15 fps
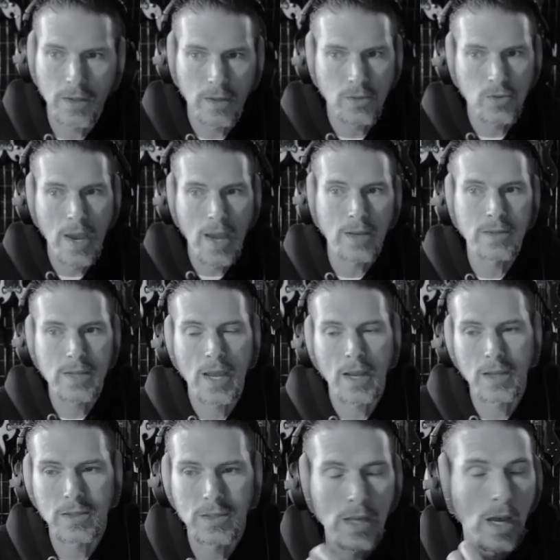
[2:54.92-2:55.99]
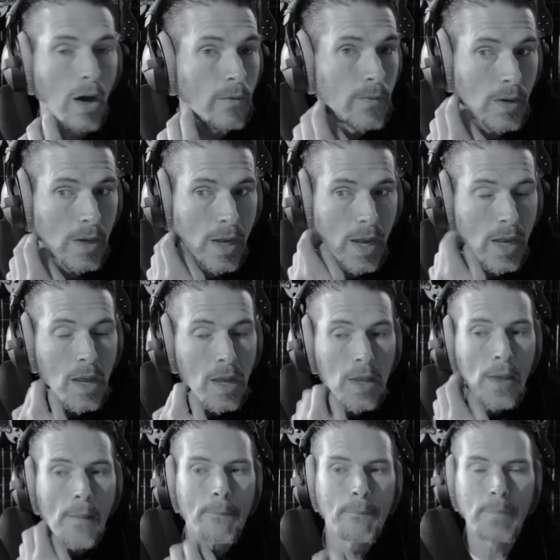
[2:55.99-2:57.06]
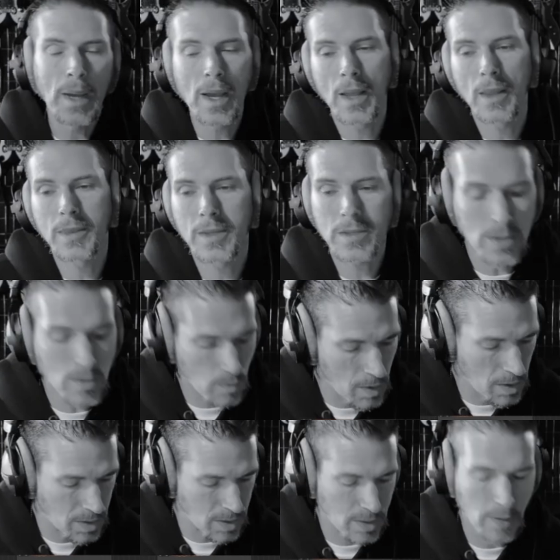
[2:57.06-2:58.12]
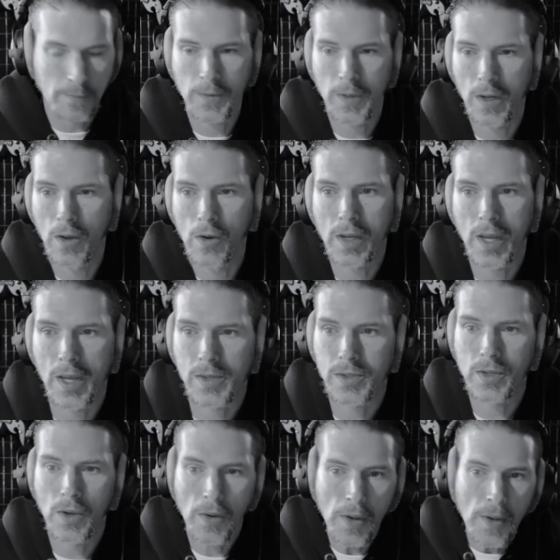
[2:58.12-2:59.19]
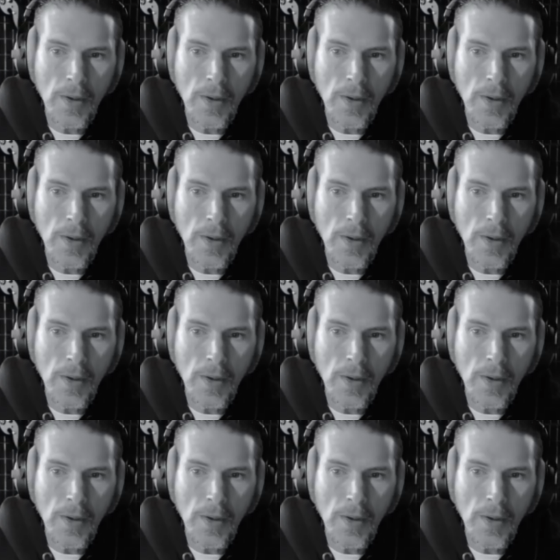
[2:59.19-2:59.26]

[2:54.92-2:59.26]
track stack itself, okay? But this is where it's different. Okay, so